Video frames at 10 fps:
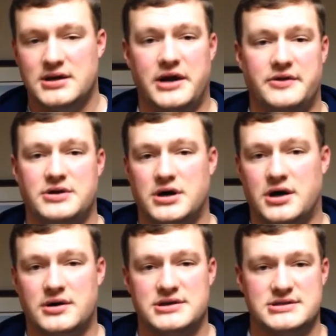and their
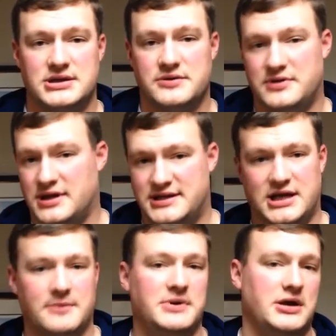guards, you know, like to
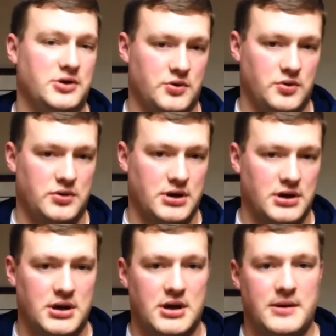get up and down the court,
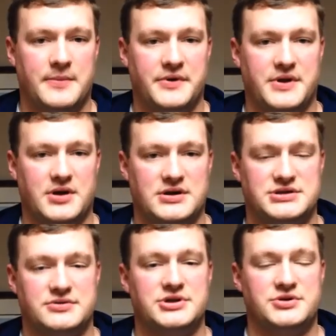but they
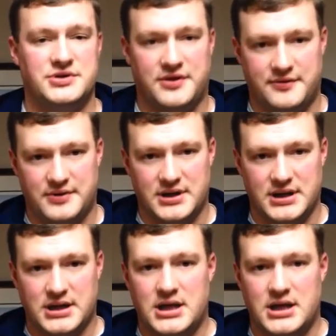also could shoot the three.